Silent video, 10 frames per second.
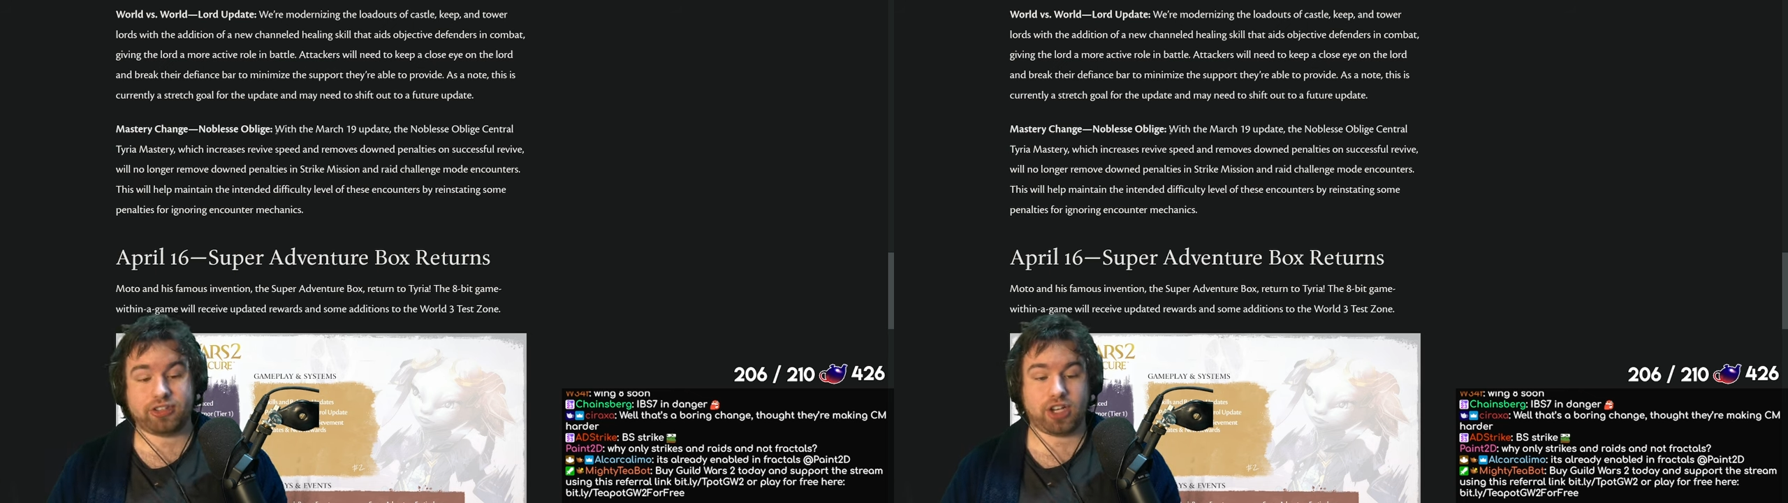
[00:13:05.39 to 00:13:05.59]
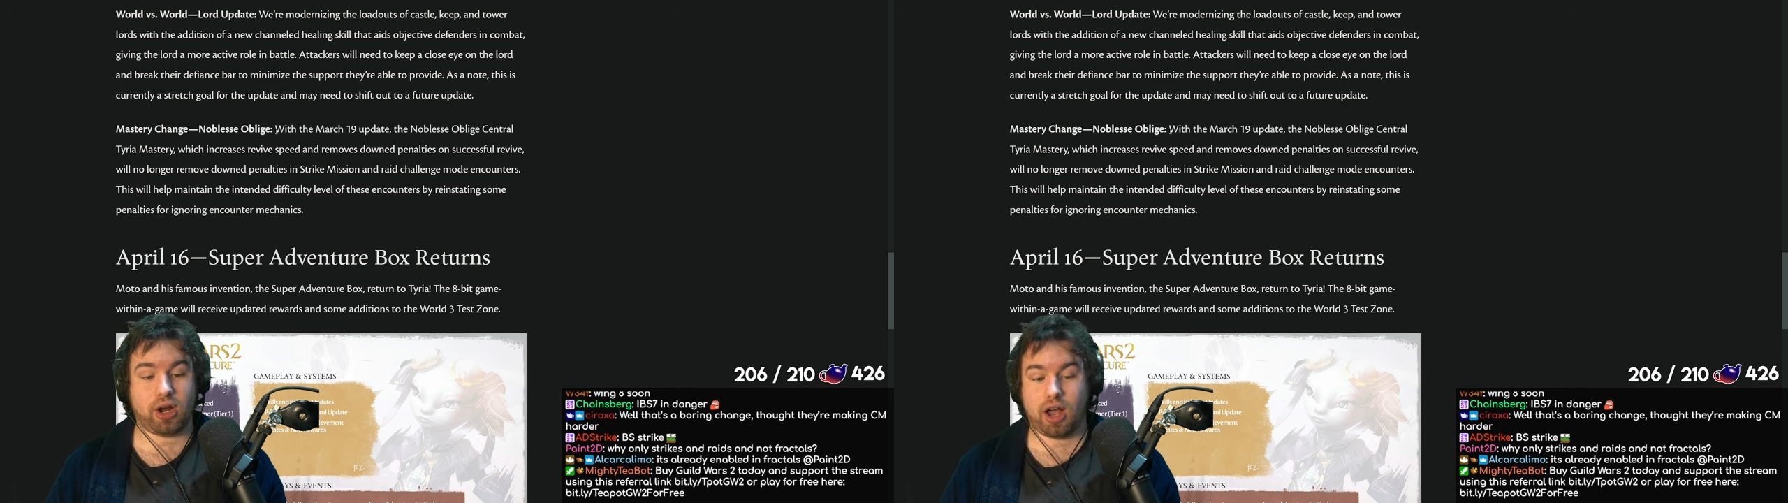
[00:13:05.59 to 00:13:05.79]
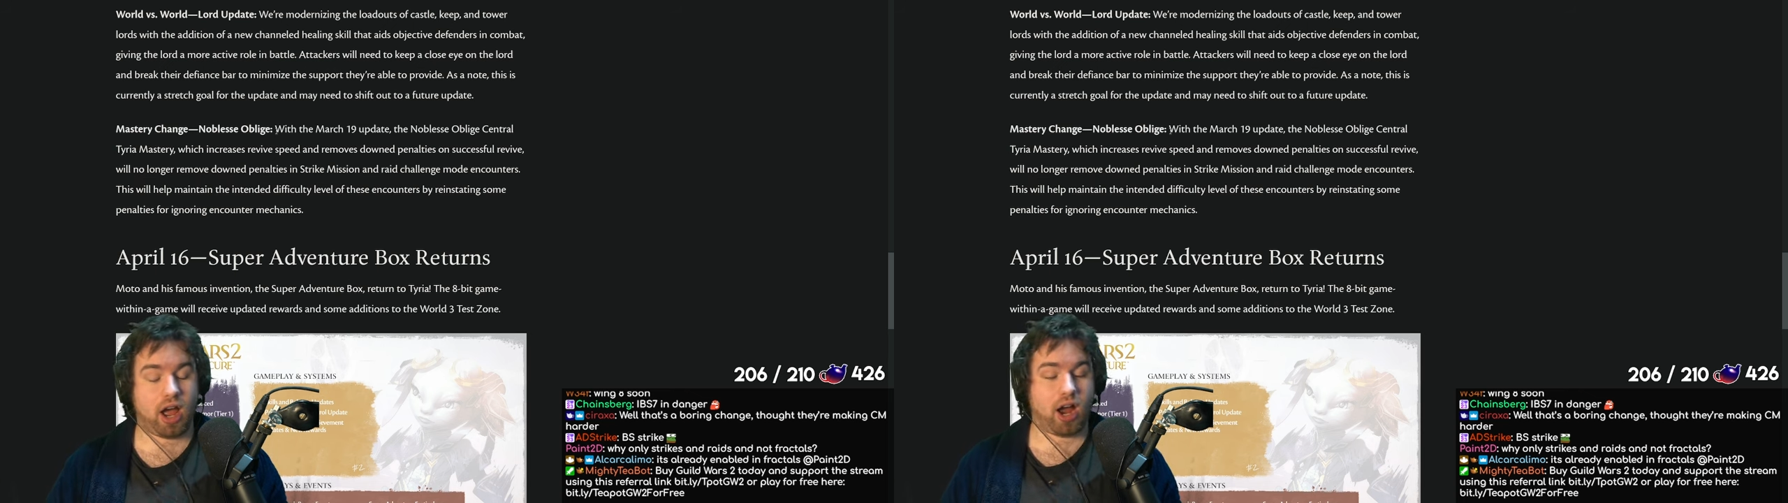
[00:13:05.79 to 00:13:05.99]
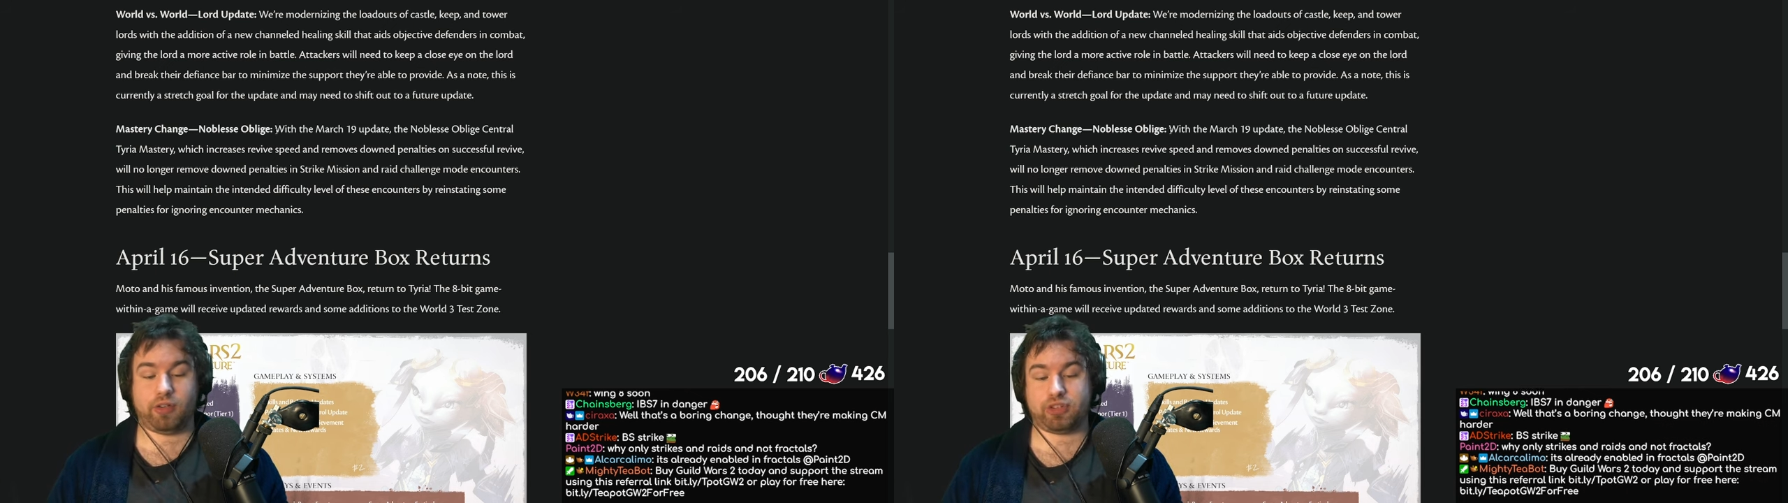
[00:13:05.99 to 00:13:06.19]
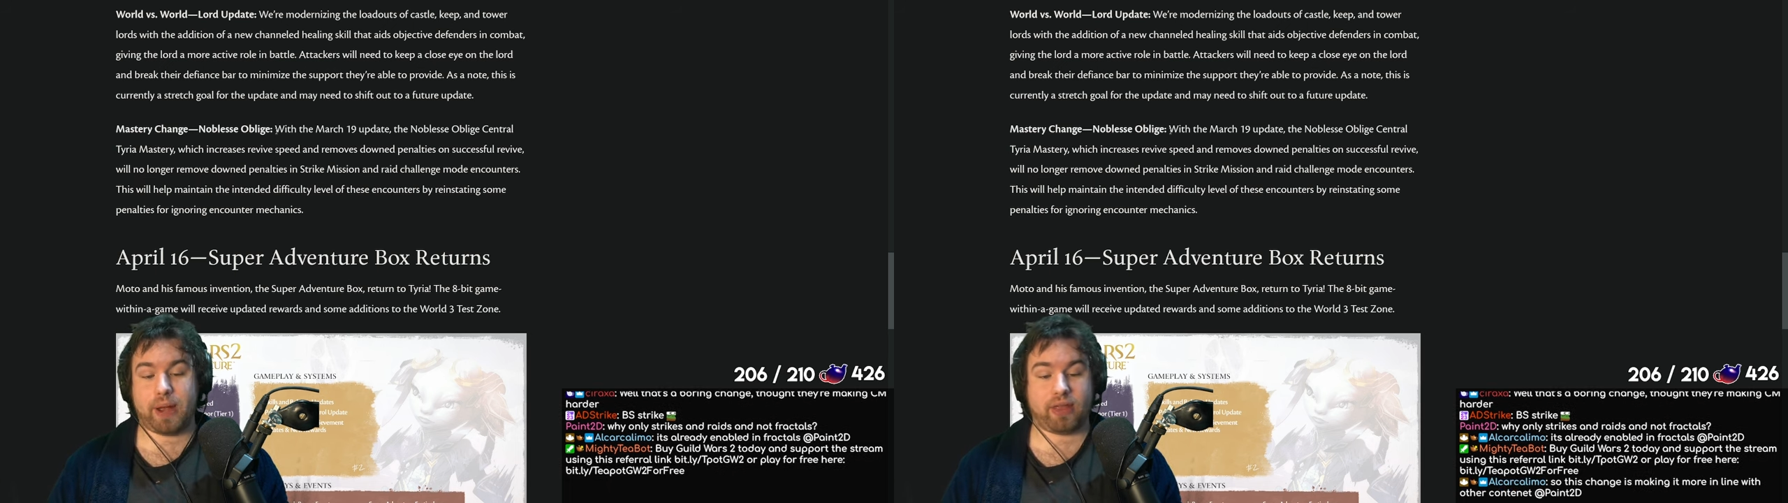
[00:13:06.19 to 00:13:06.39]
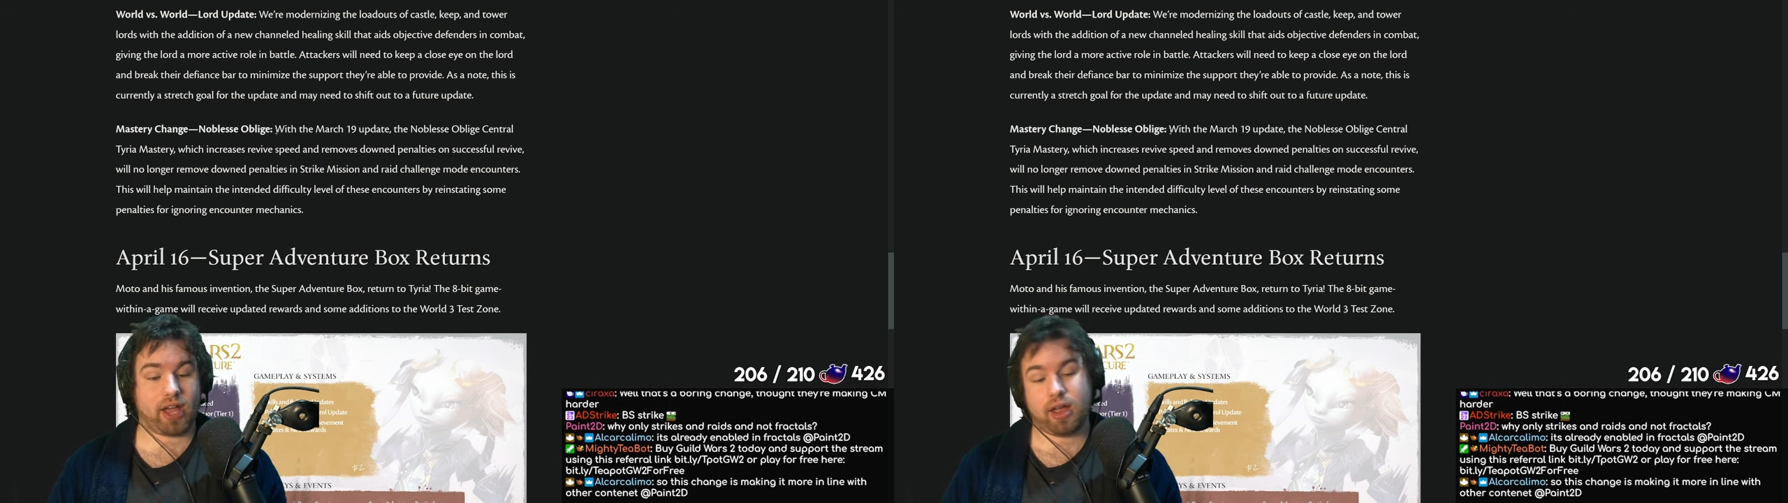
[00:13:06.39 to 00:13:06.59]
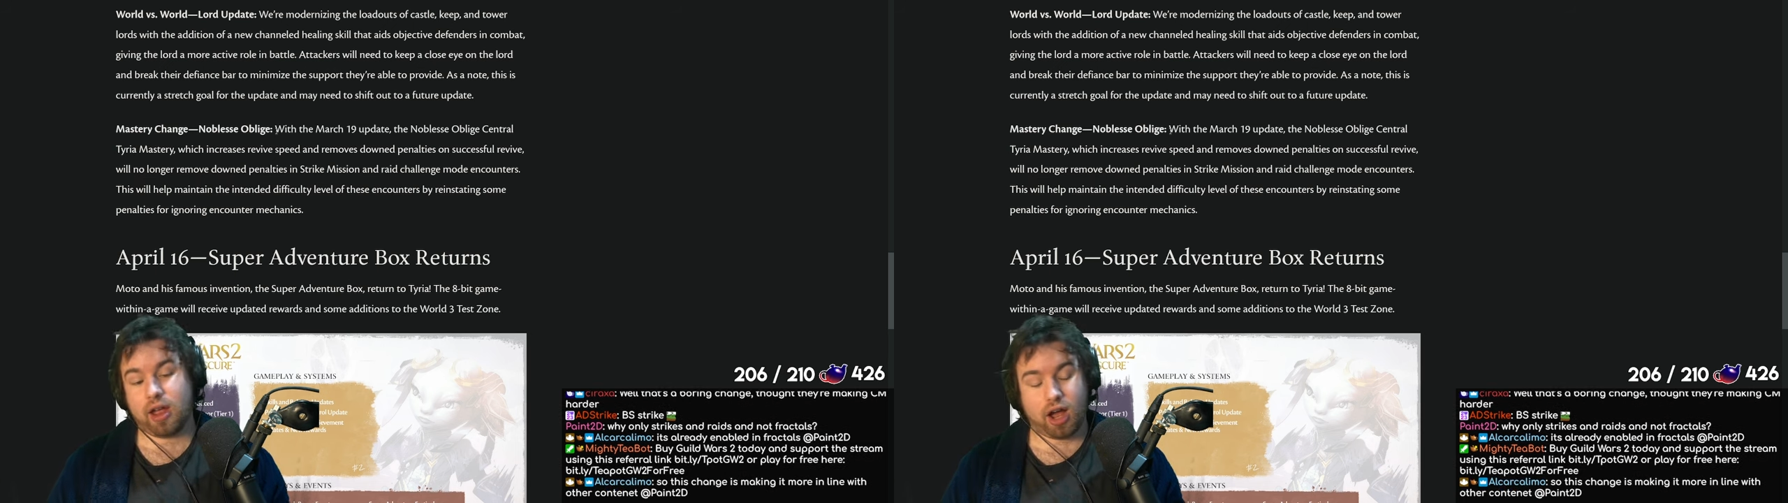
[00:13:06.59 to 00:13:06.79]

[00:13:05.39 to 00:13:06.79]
you know, I, I respect that.